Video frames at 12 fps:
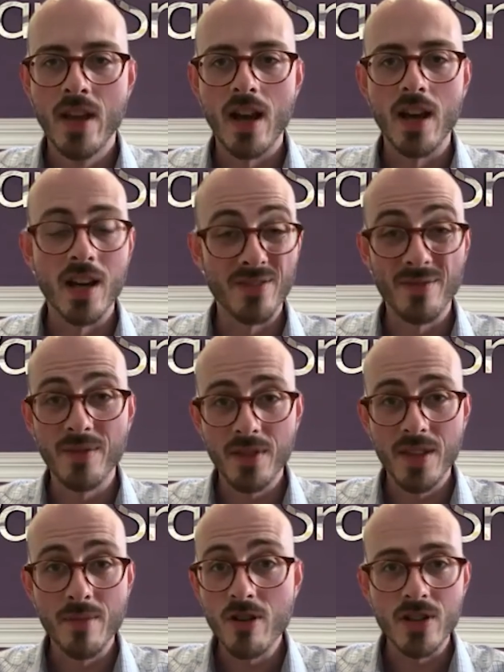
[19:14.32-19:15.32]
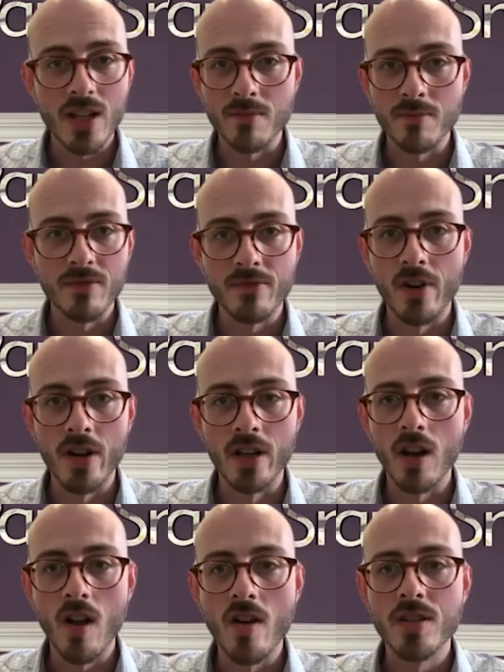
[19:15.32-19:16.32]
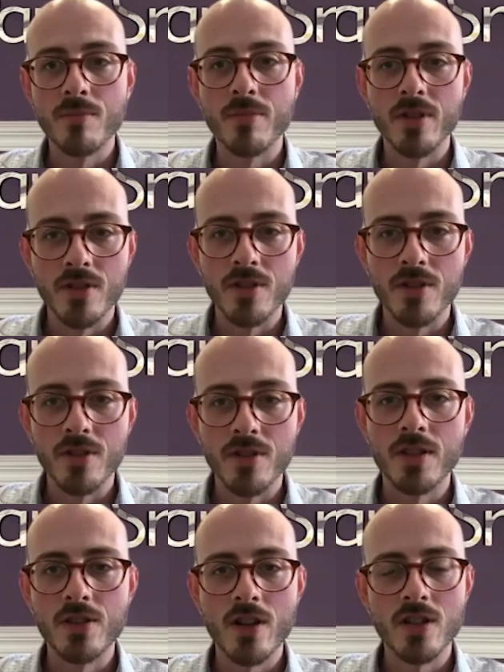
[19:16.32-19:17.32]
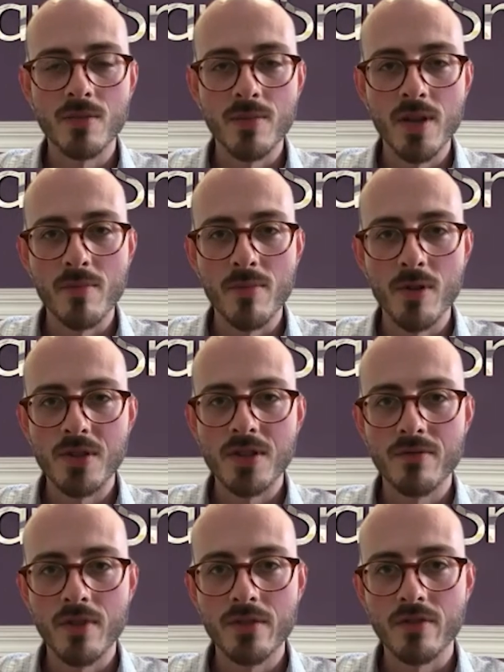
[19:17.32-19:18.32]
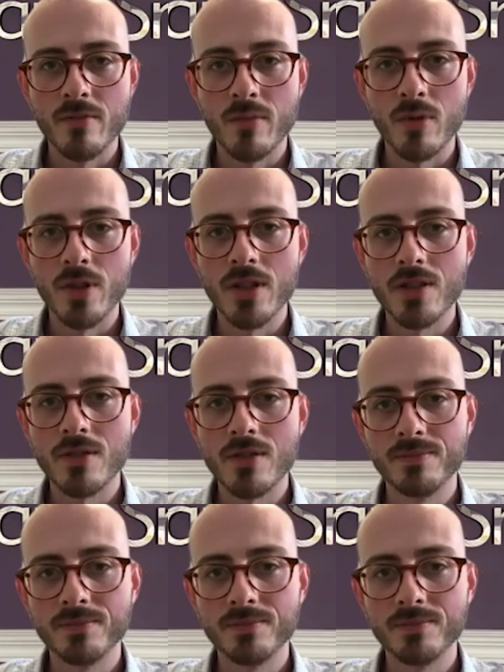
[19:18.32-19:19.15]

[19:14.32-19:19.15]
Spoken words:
The approach hasn't been finalised, but do you see this change as being a positive one for employers?